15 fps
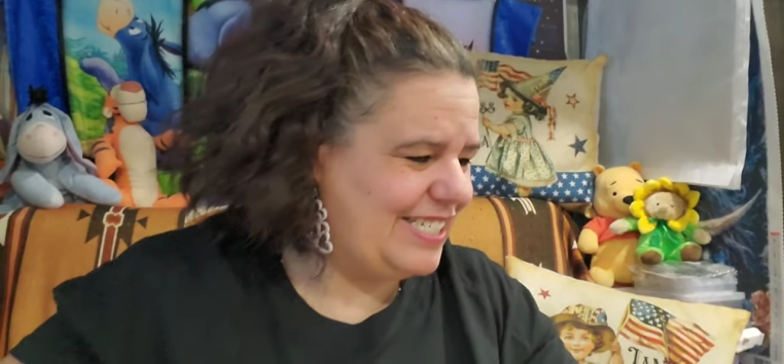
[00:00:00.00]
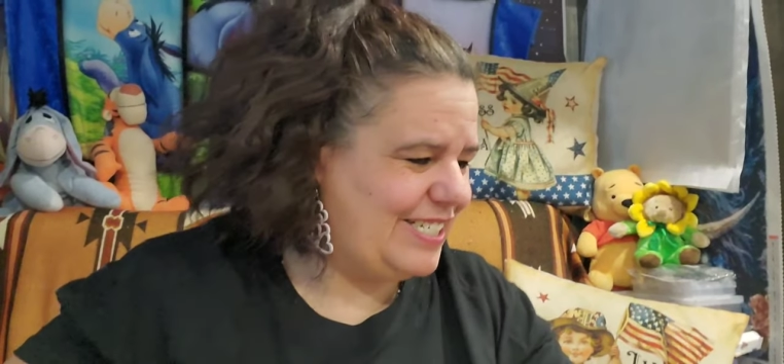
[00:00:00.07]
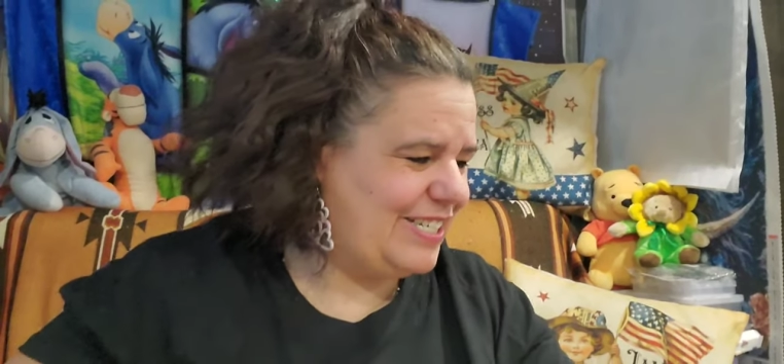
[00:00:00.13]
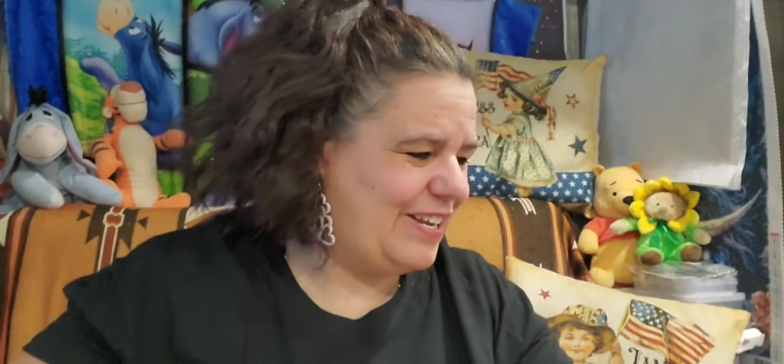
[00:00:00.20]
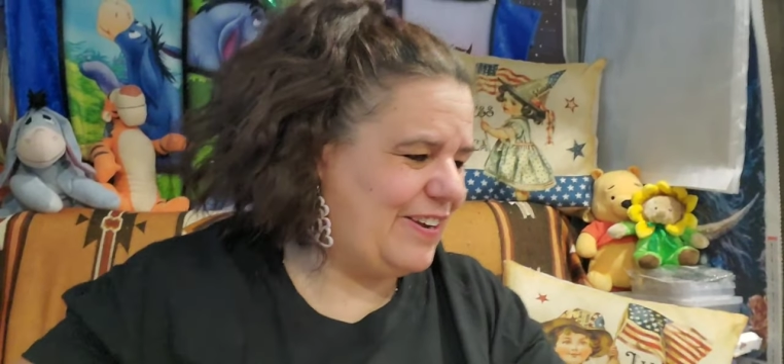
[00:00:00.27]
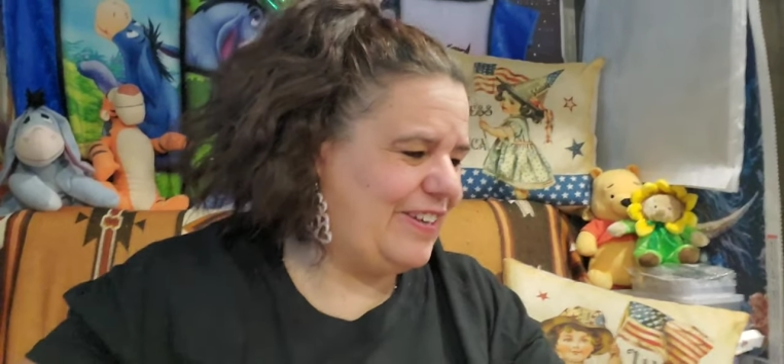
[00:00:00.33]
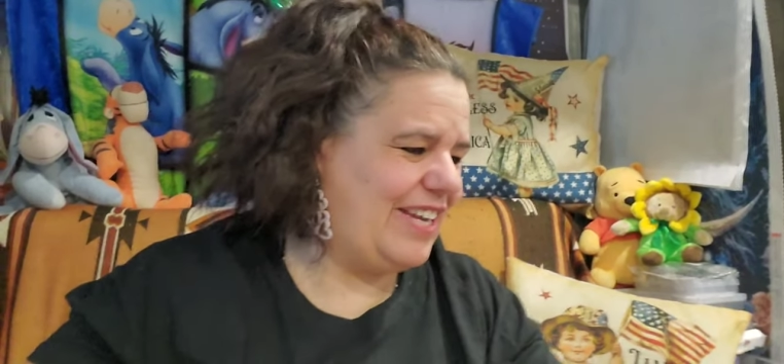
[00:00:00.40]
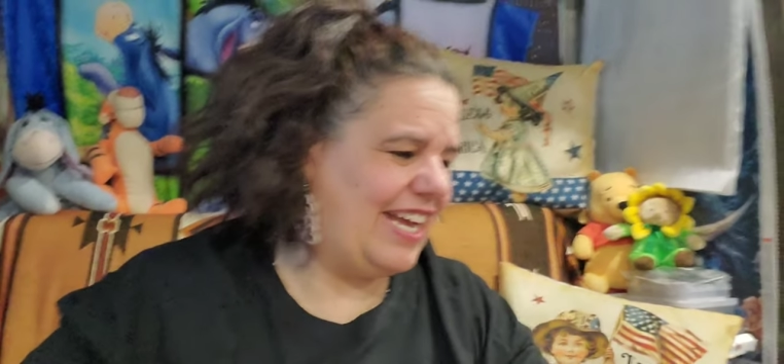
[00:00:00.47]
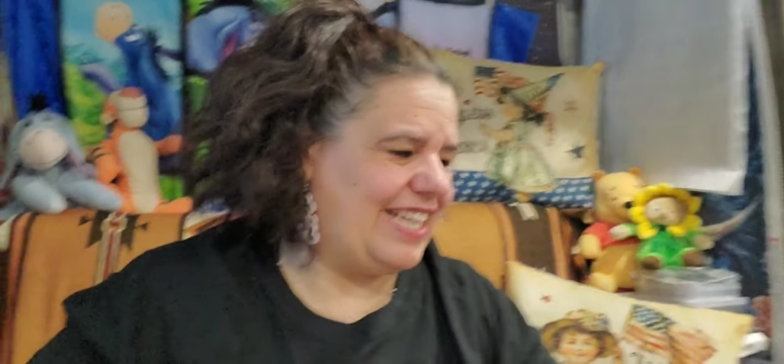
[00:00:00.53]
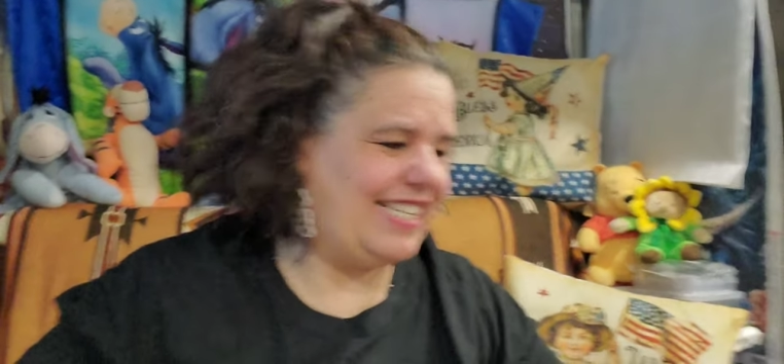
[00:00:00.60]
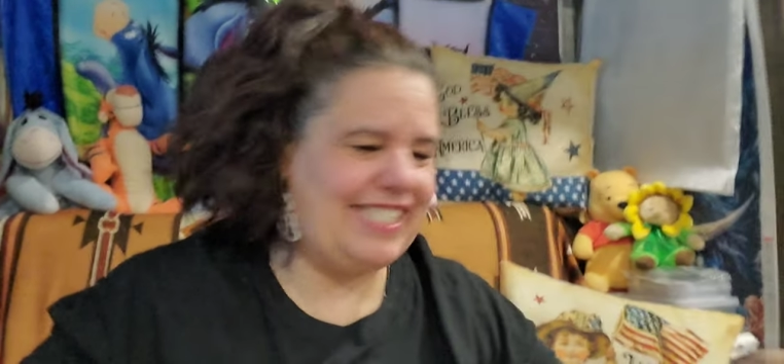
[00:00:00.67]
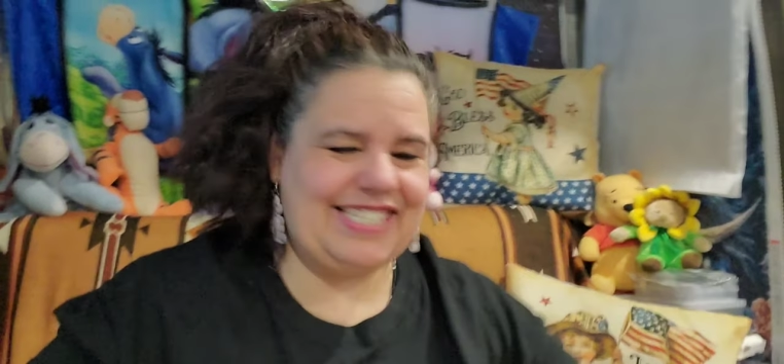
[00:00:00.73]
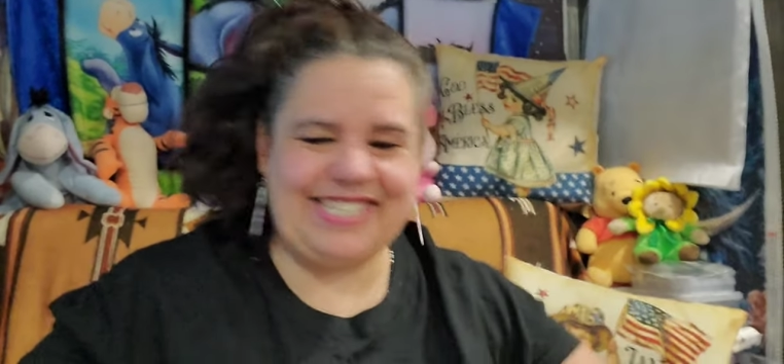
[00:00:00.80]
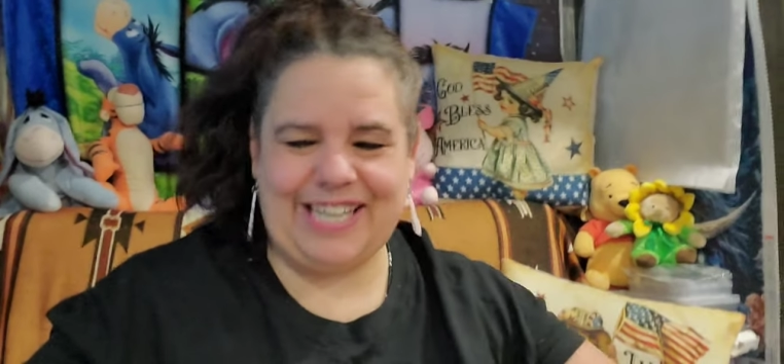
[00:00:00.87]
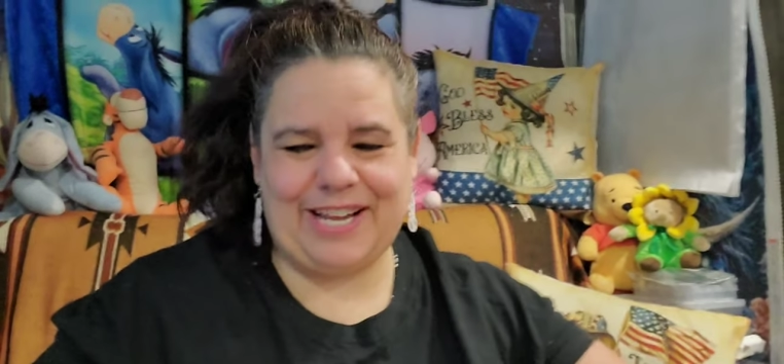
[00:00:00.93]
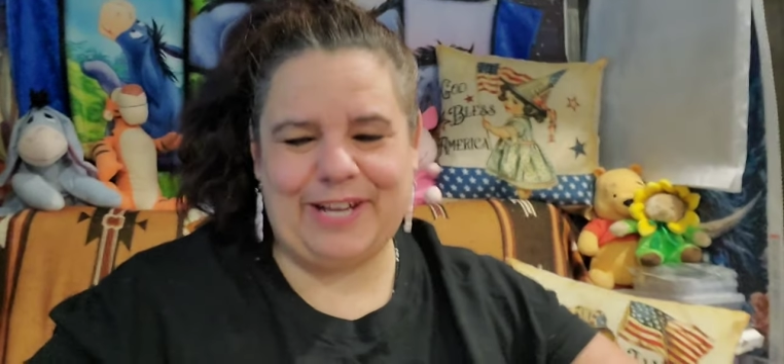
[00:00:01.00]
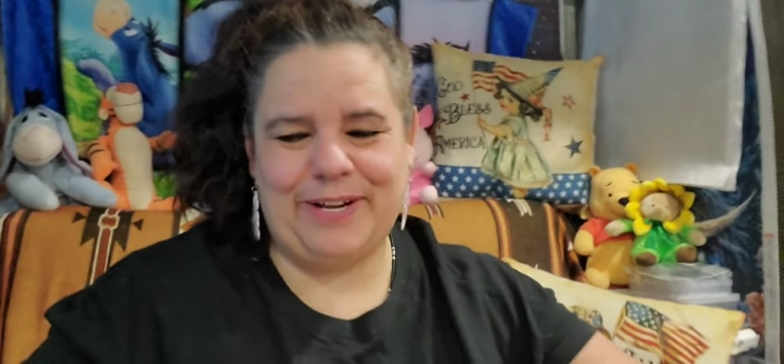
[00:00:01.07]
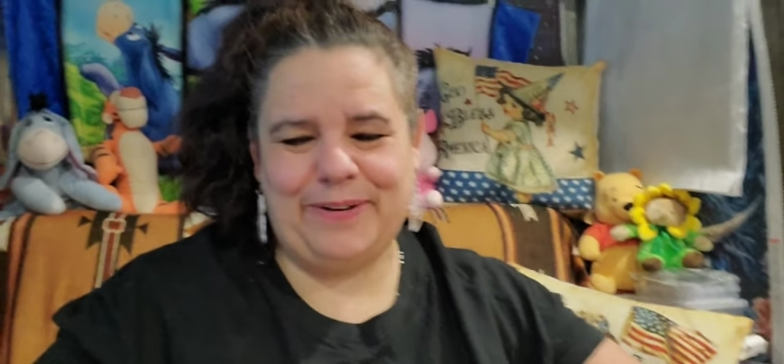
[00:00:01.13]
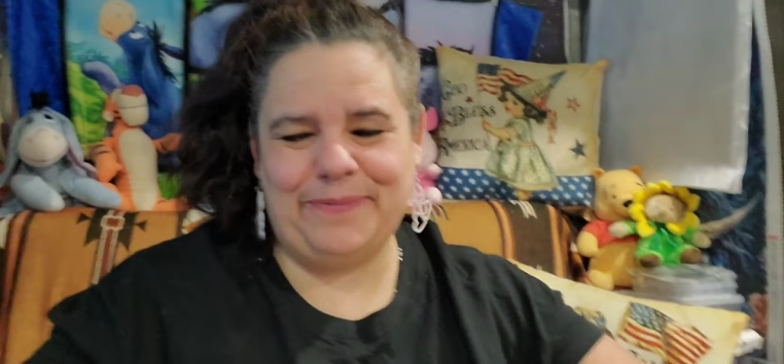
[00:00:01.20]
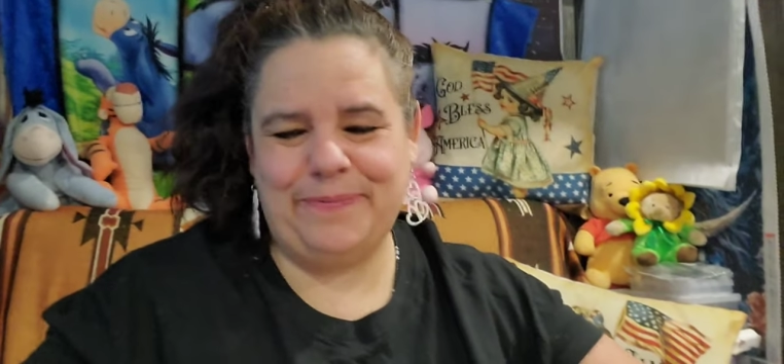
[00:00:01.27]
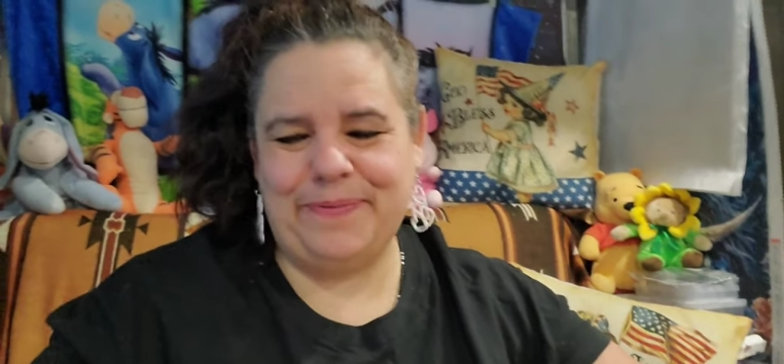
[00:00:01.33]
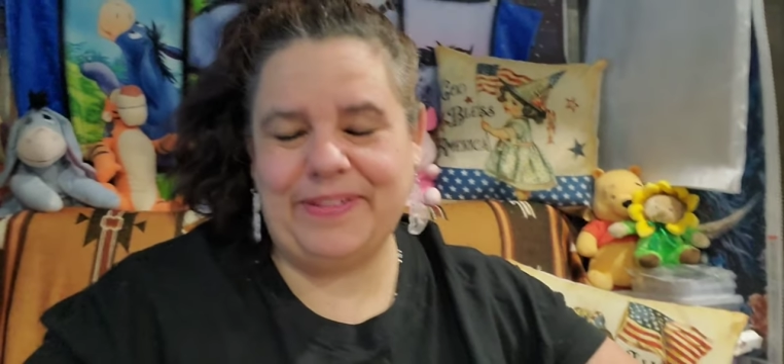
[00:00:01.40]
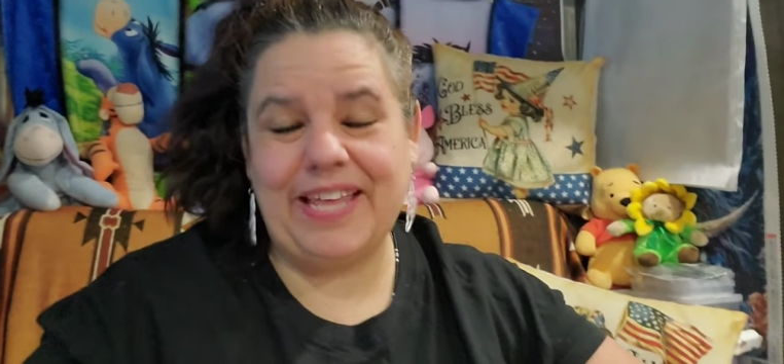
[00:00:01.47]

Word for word: So yes, um,